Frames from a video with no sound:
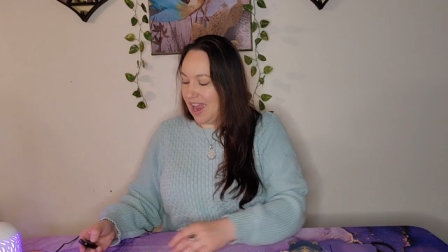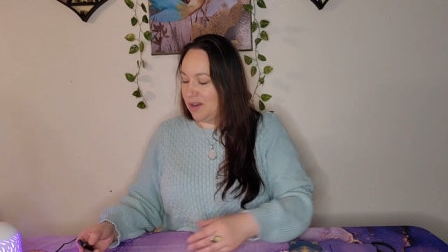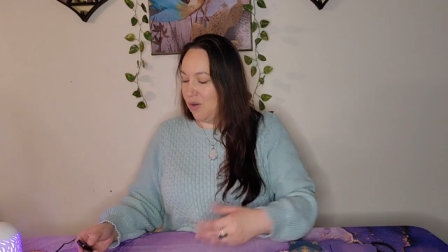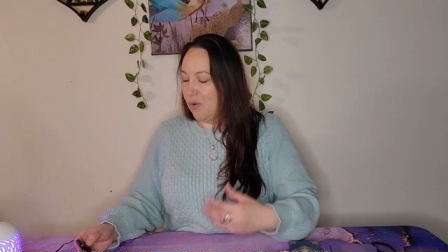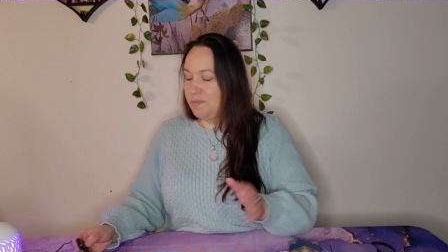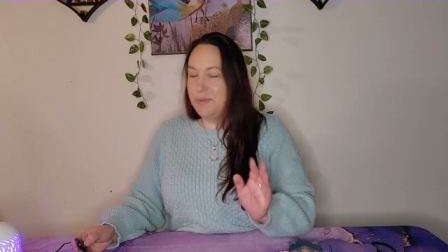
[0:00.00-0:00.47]
I
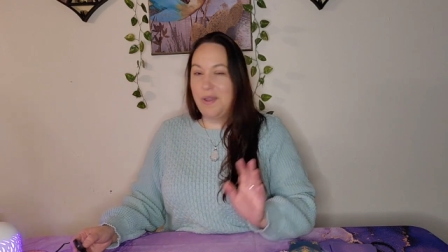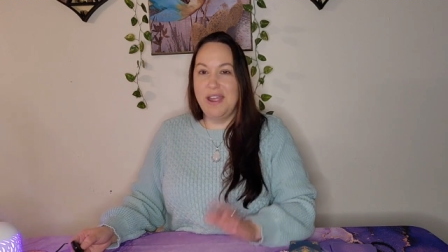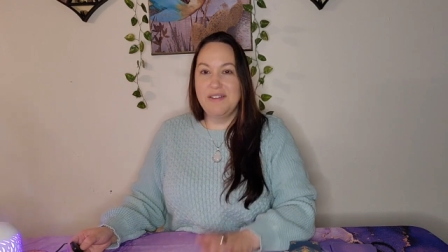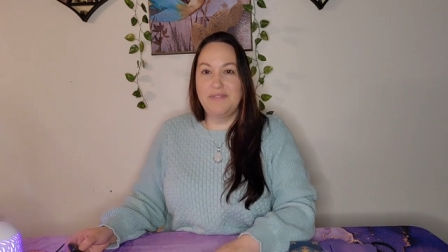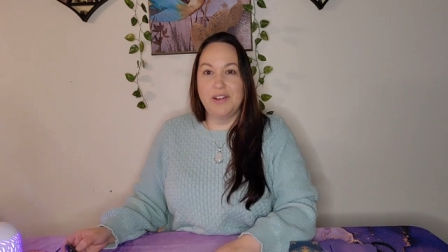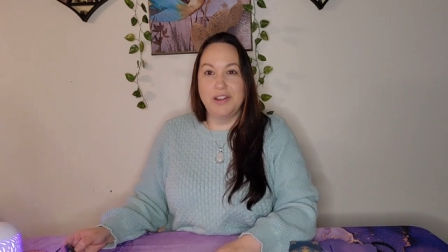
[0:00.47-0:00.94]
hope you
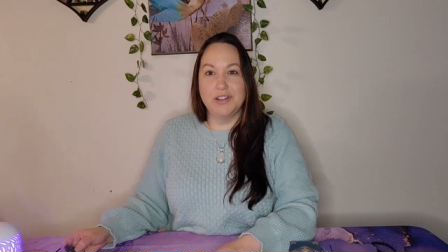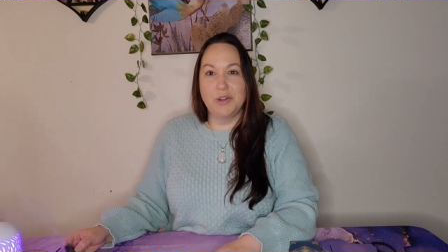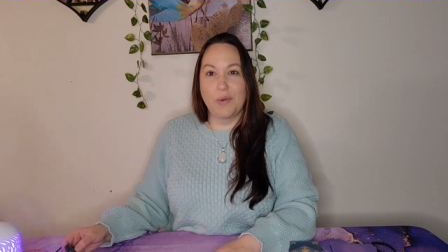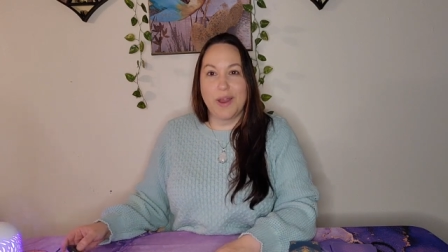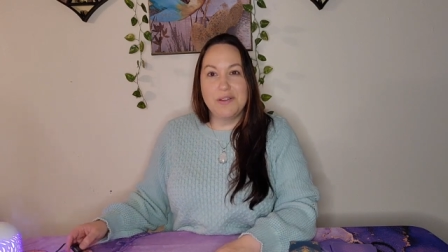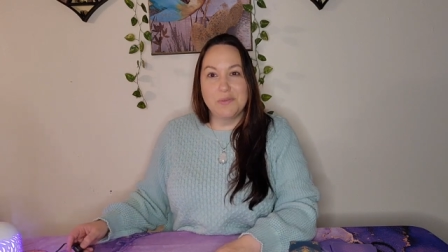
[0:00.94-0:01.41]
have a
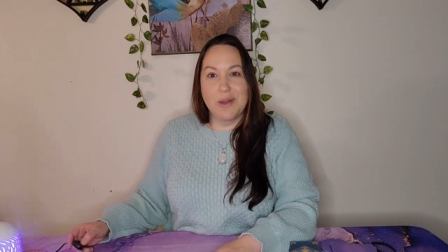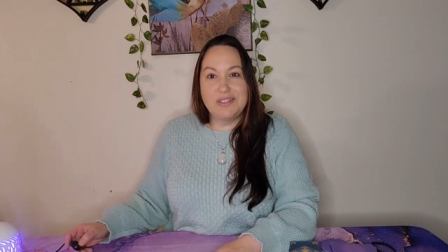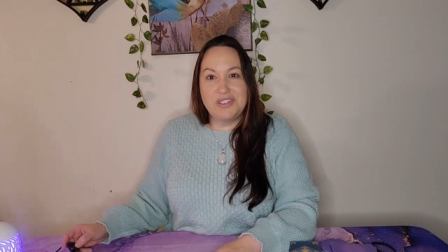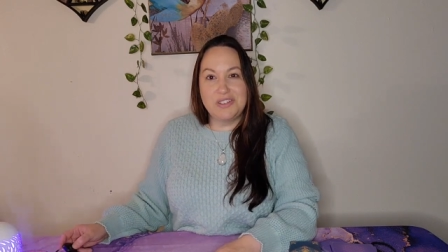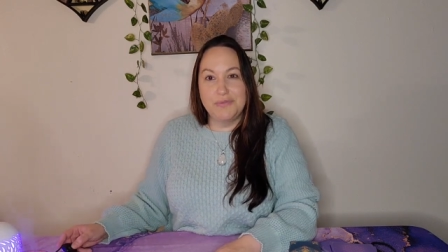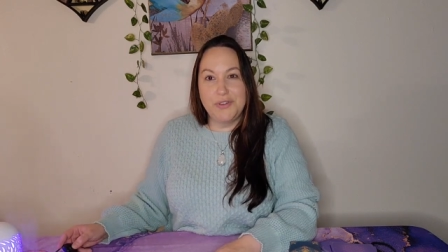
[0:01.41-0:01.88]
great
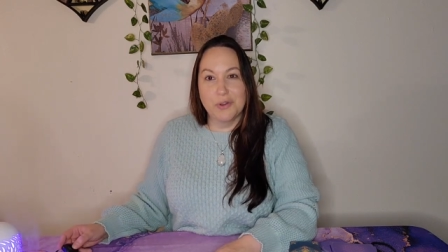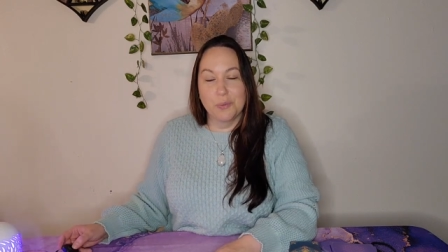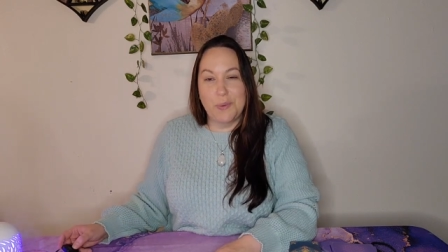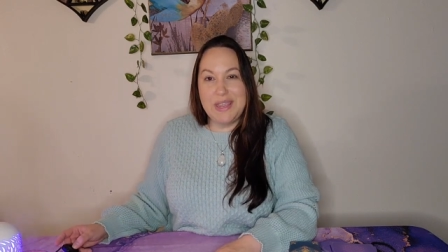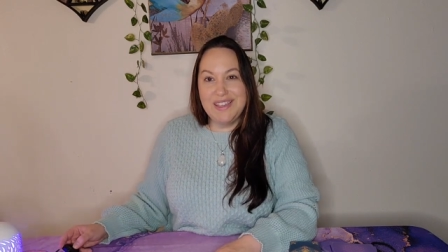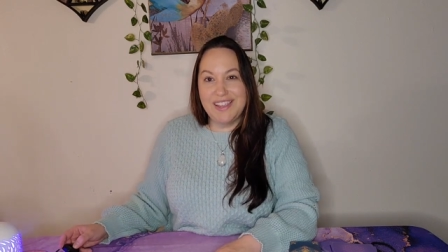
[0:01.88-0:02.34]
rest of your
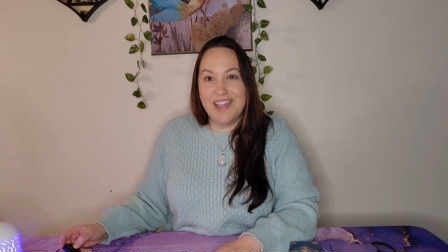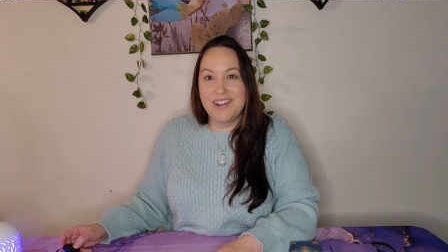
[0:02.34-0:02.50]
week